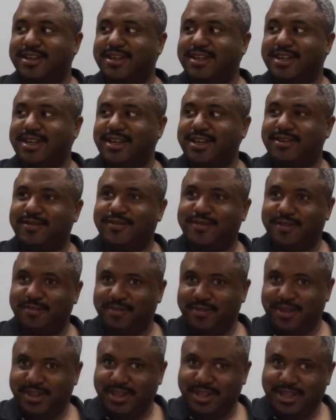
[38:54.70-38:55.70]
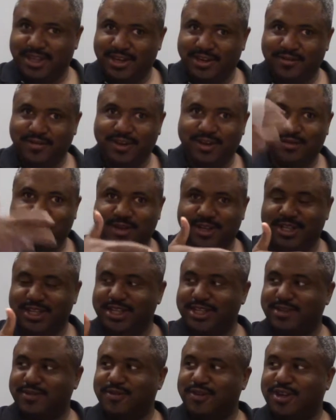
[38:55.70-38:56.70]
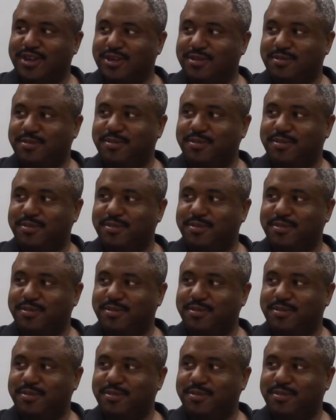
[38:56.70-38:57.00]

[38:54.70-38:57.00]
to get from their realm to this realm.